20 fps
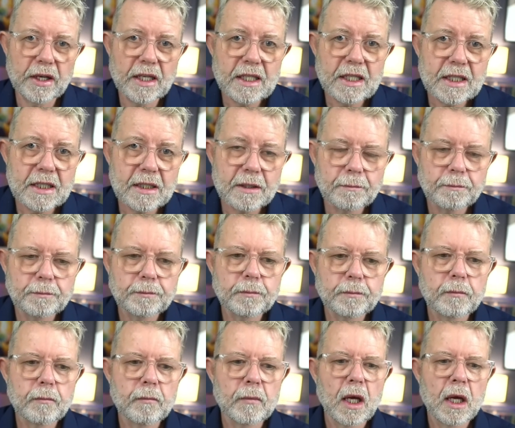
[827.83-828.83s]
is.
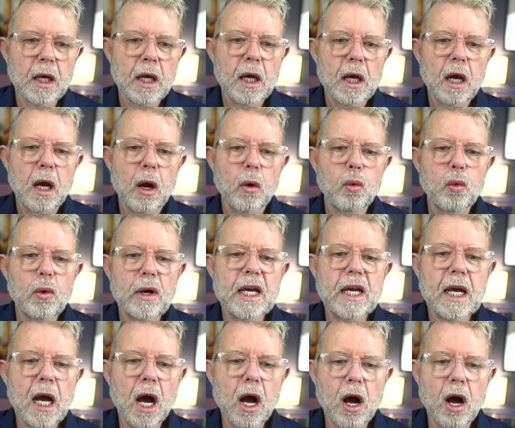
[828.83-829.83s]

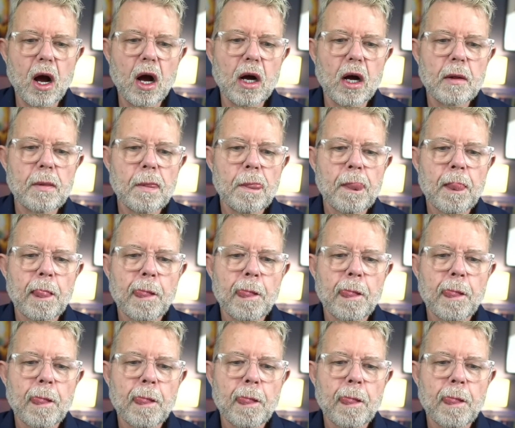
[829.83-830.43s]
We are,